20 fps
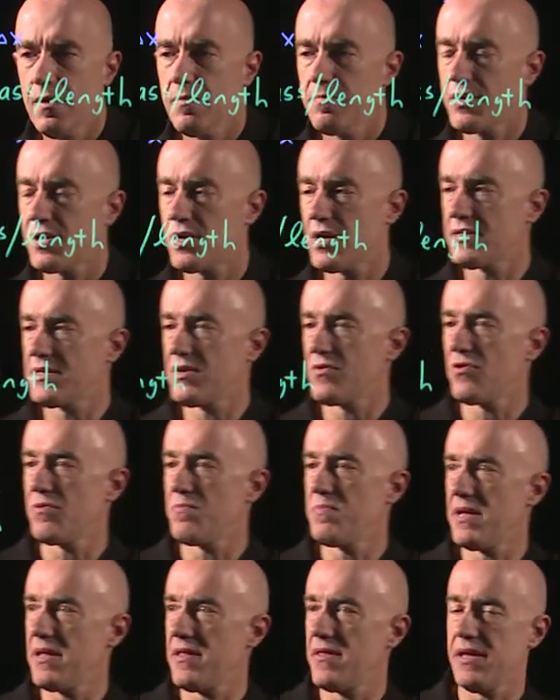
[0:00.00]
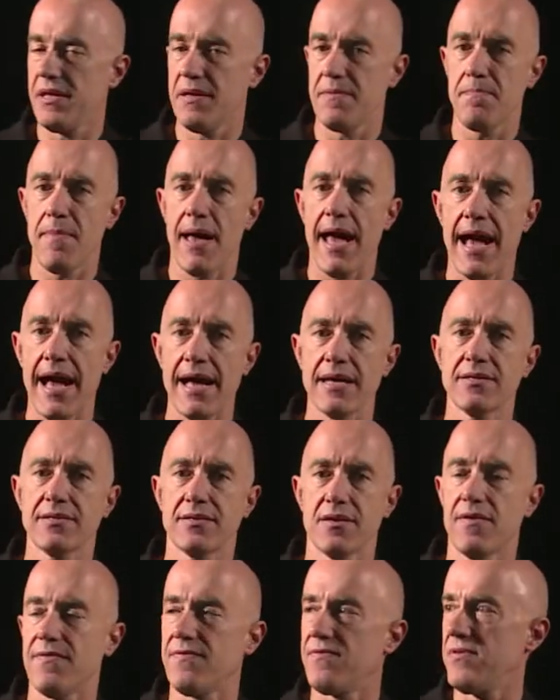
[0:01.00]
because it will be the mass
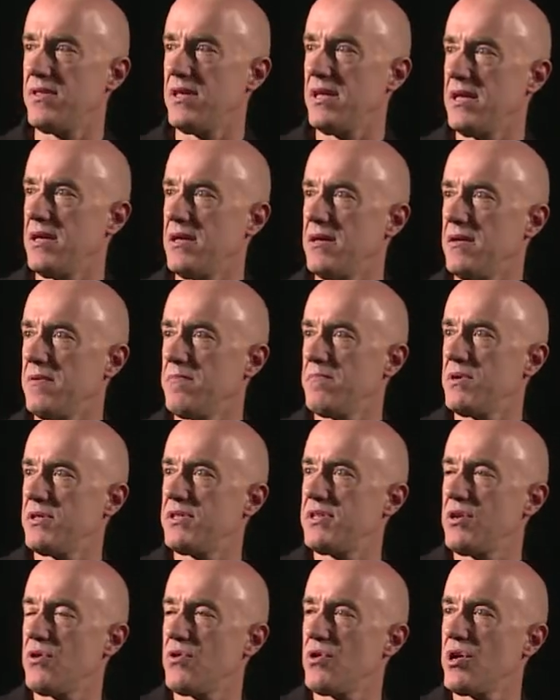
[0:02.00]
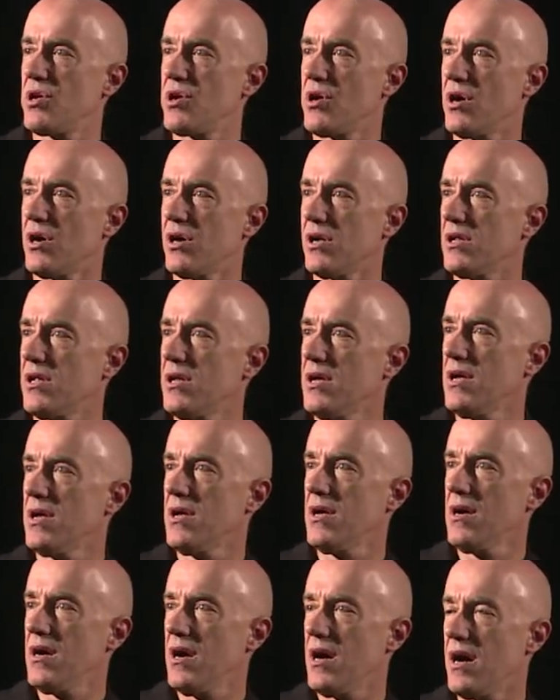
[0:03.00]
of the material
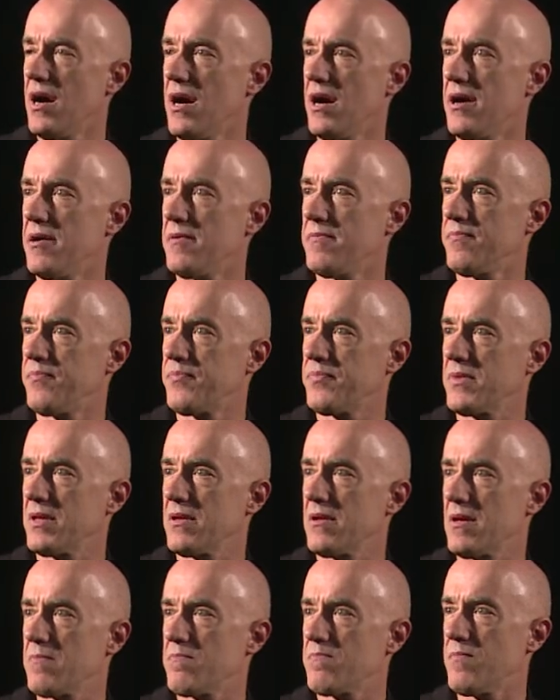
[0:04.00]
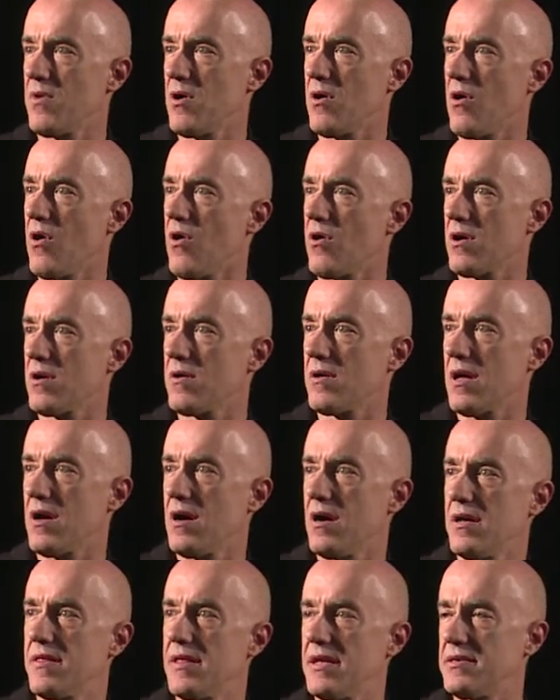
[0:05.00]
um,
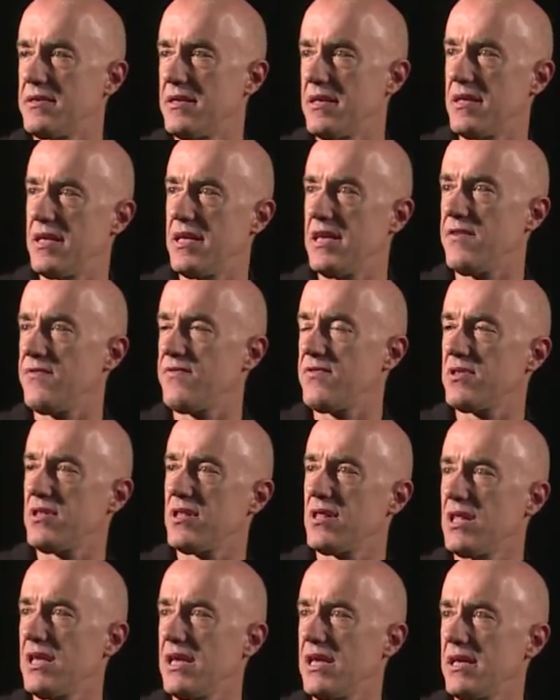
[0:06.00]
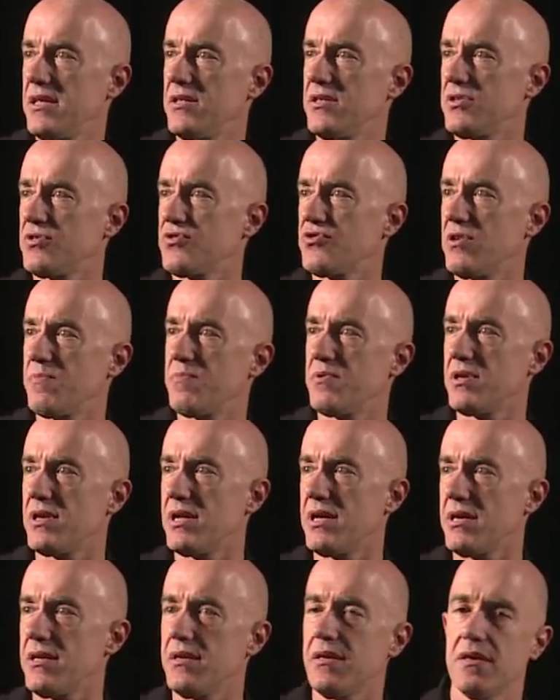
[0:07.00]
uh, that's evenly
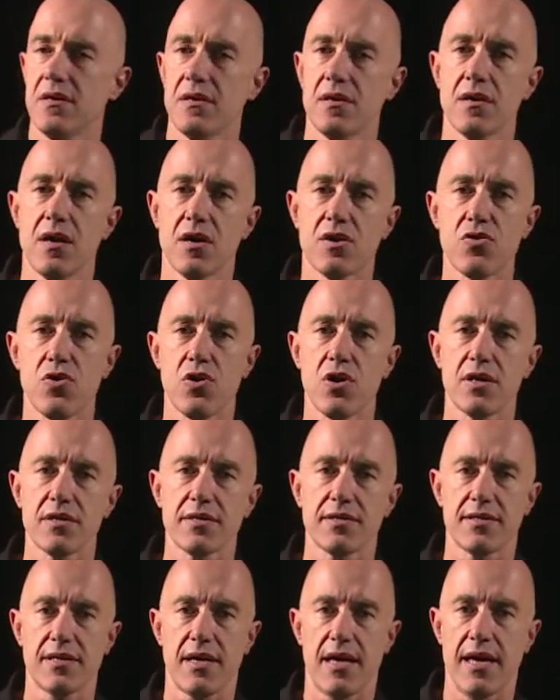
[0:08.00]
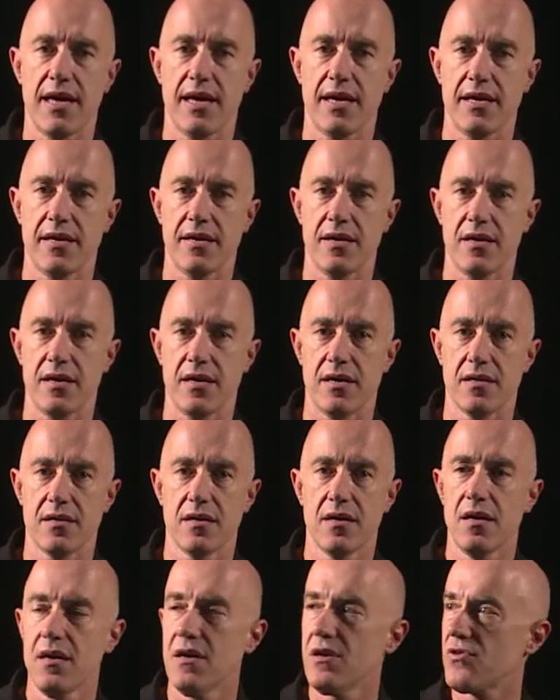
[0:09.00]
distributed across a uh,
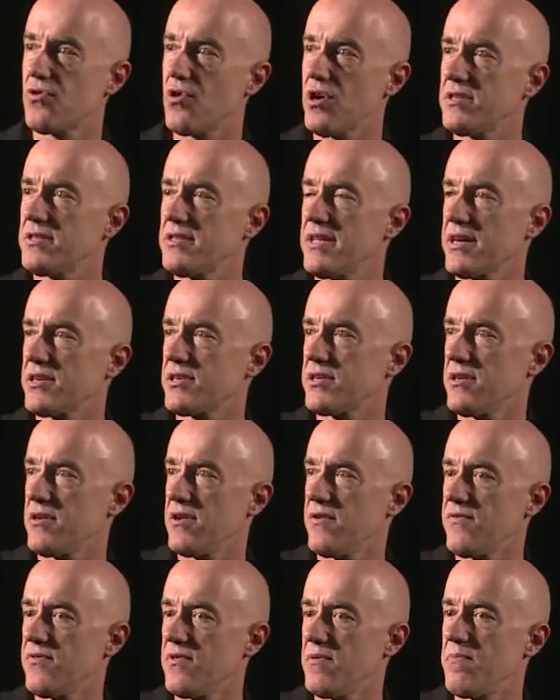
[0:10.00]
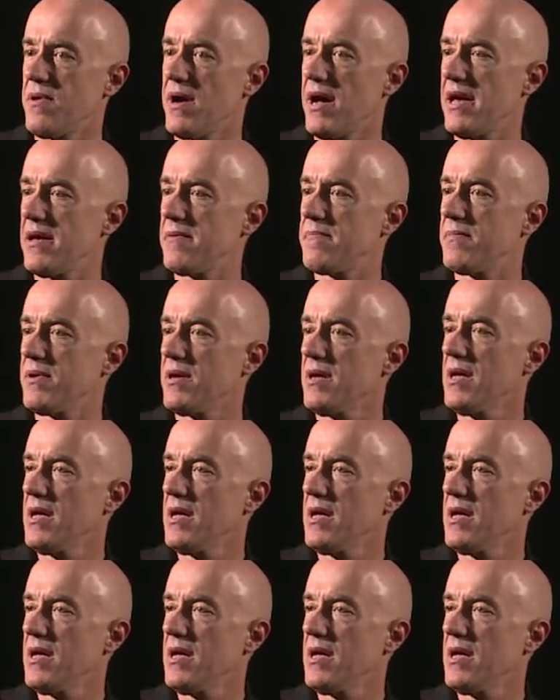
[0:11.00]
cross-section of the pipe,